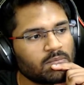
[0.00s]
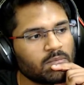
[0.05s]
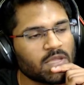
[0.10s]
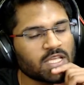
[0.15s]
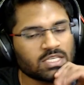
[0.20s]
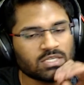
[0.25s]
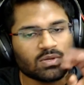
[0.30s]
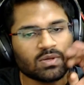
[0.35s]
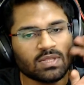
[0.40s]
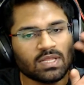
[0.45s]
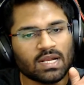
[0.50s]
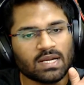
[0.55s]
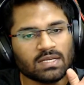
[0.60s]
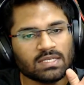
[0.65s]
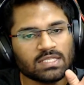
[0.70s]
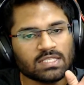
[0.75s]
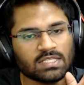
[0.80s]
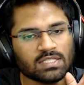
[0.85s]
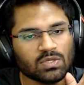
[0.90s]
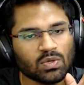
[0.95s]
Based on
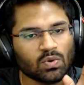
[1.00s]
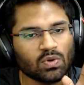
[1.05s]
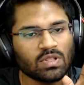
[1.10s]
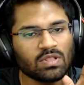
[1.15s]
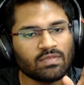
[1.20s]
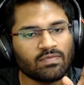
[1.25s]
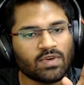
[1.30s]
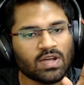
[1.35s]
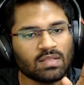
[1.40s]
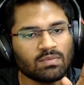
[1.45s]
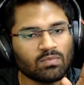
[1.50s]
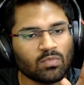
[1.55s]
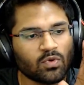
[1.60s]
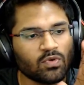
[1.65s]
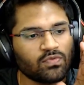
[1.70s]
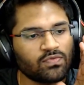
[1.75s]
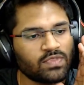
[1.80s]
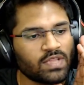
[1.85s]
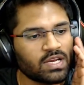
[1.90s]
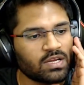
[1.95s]
that, just sole one
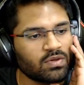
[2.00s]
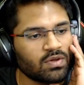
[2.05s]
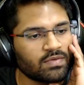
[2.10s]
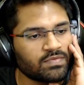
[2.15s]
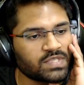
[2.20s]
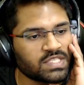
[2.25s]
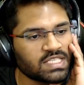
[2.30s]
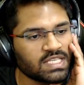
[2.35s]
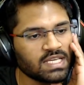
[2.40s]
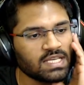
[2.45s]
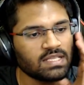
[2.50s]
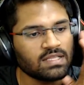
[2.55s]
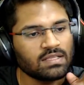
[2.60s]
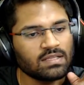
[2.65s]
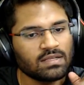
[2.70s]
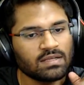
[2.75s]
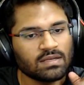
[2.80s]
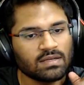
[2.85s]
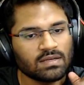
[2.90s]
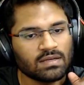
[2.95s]
move that you have seen,